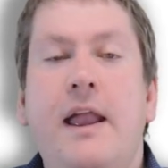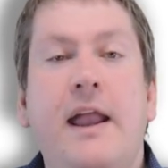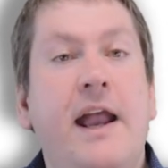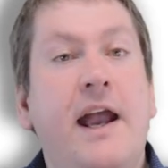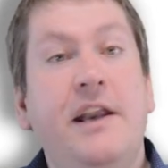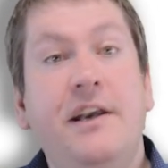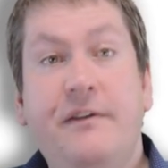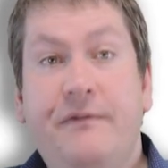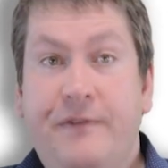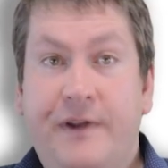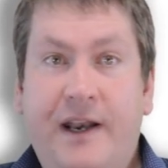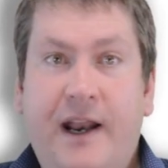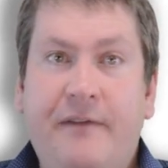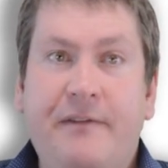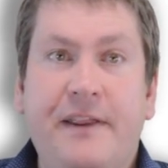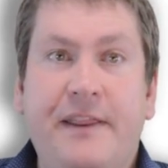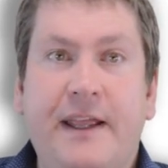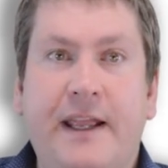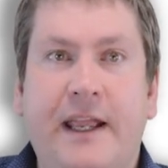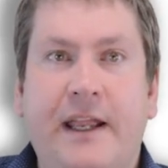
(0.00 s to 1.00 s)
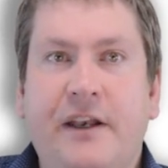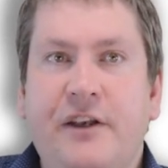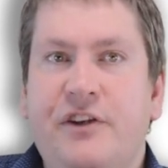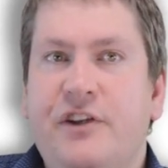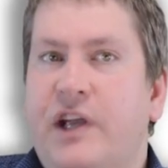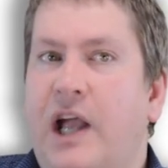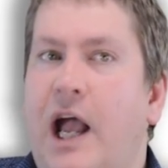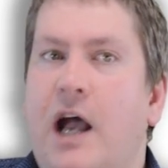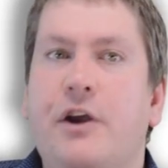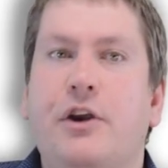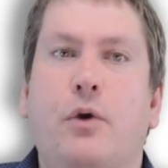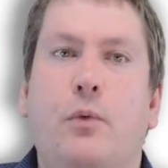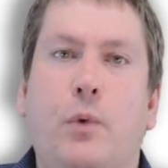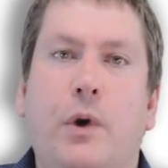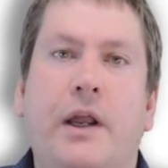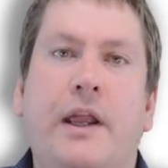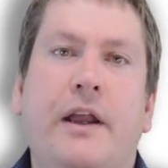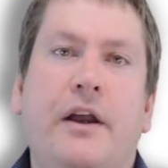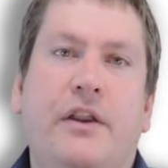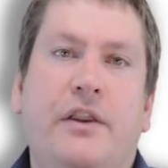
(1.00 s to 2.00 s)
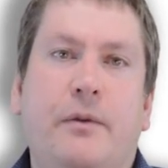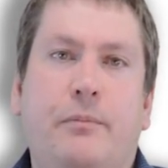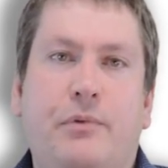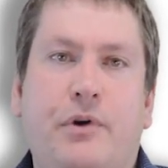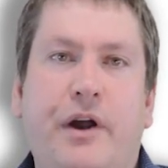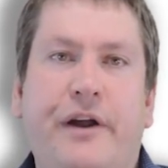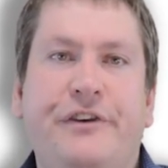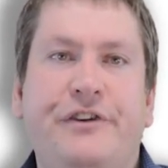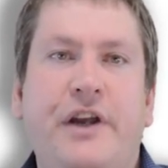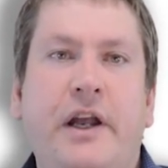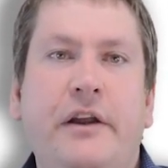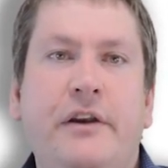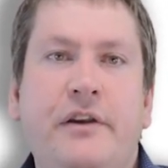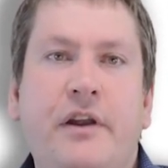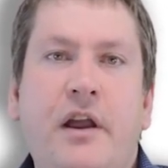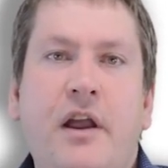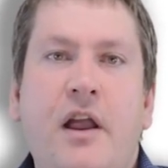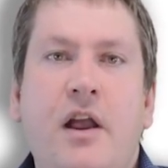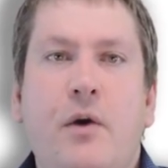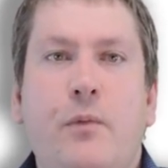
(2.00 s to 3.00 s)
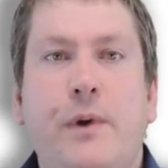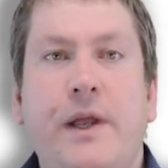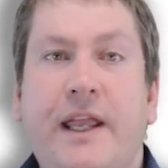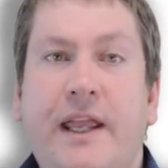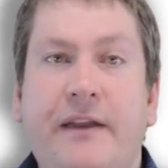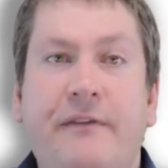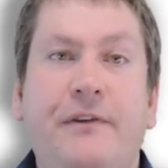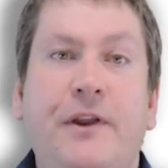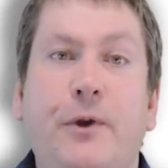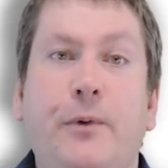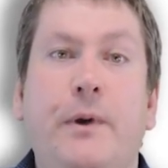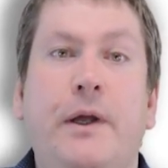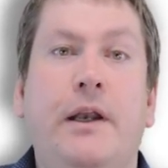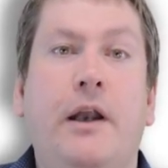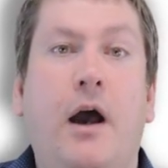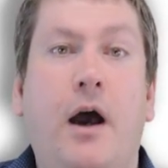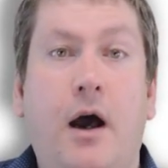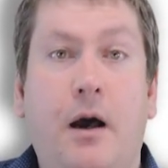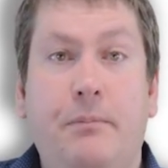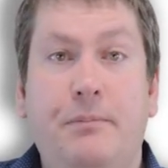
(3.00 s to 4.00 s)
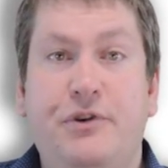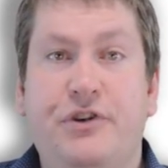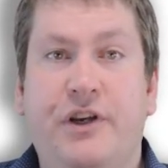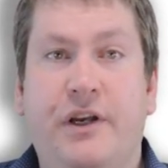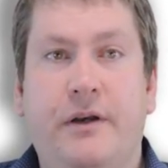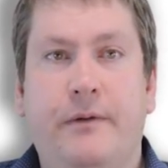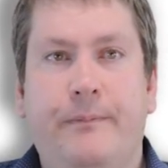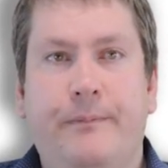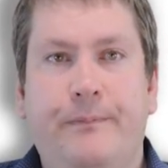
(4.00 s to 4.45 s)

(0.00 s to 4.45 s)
and to fit everything into how you're working on the project, we give you an option.